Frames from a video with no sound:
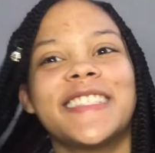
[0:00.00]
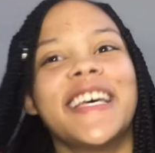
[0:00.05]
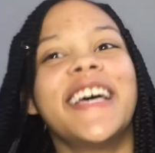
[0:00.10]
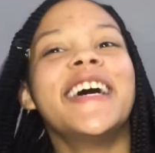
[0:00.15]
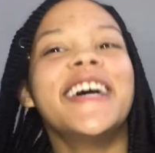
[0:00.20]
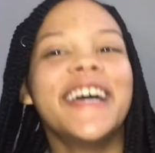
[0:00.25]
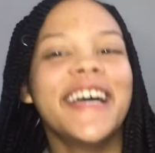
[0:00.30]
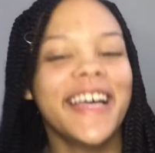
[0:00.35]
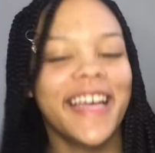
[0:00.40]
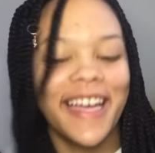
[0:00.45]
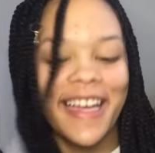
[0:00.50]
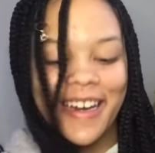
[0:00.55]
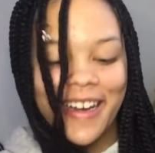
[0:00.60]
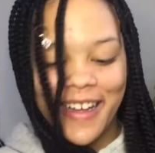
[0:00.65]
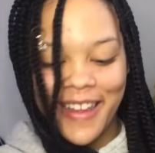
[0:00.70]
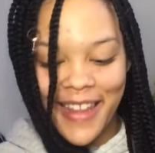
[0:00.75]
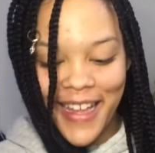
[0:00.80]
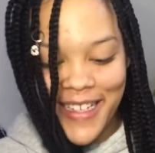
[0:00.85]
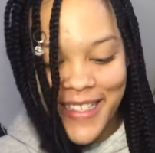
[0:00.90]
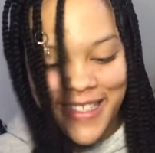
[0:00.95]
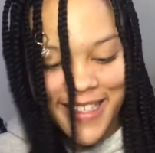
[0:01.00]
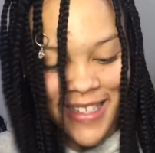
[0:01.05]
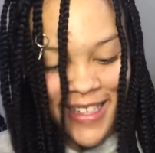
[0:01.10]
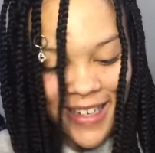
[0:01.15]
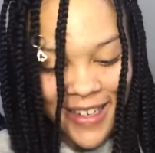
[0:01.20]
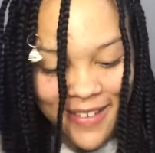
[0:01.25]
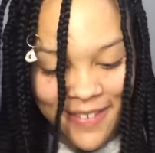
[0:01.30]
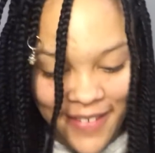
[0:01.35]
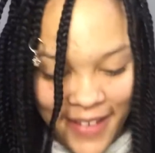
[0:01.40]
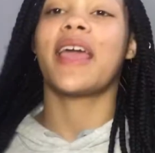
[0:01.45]
and all that
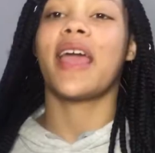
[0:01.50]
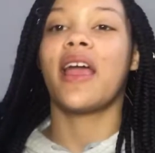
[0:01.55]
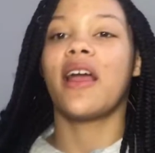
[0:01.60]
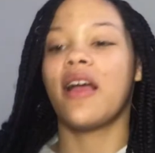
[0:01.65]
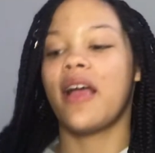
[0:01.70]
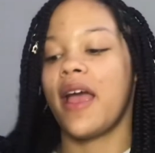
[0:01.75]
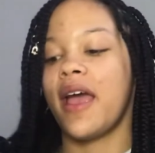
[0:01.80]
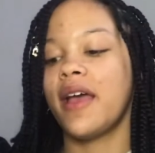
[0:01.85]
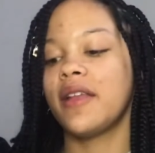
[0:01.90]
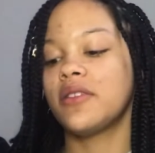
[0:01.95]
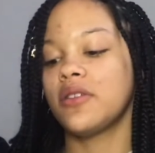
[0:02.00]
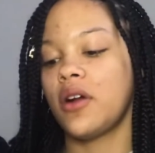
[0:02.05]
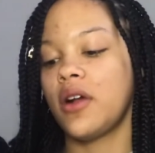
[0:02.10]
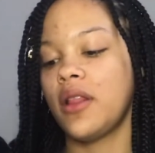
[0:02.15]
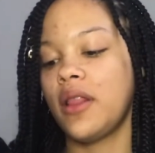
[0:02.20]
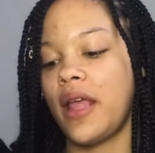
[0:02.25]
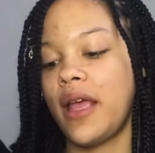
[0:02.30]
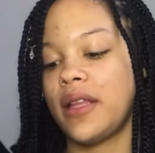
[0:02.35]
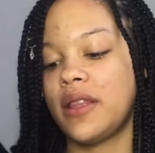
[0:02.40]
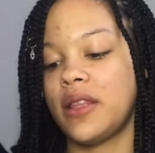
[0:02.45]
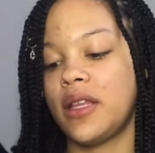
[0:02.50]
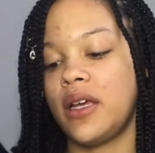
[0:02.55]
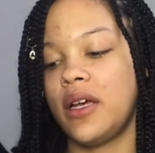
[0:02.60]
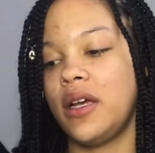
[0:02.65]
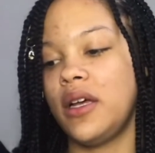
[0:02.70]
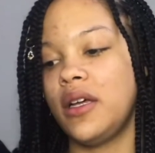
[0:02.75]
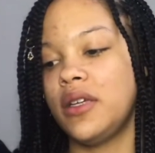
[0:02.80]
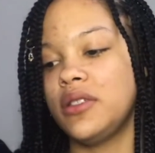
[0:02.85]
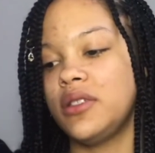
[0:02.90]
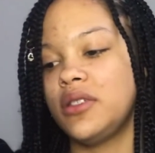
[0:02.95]
stuff. Airheads are like
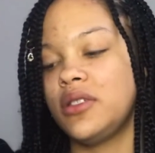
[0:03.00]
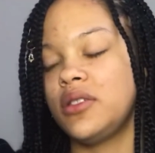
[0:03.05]
the